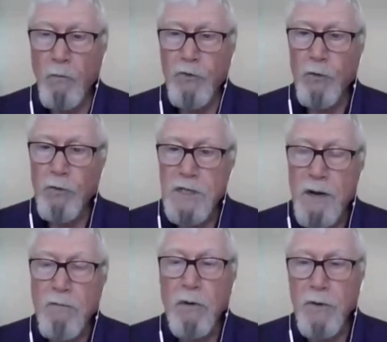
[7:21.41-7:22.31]
So
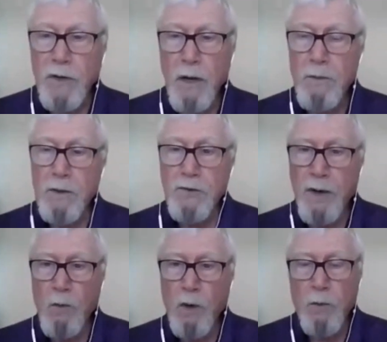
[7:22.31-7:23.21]
several of the companies
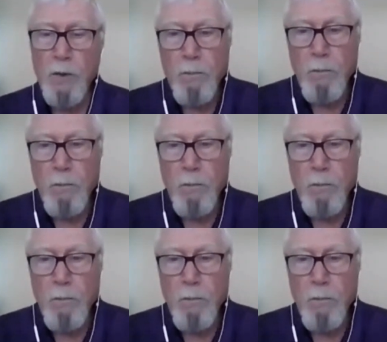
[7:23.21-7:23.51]
that I work with,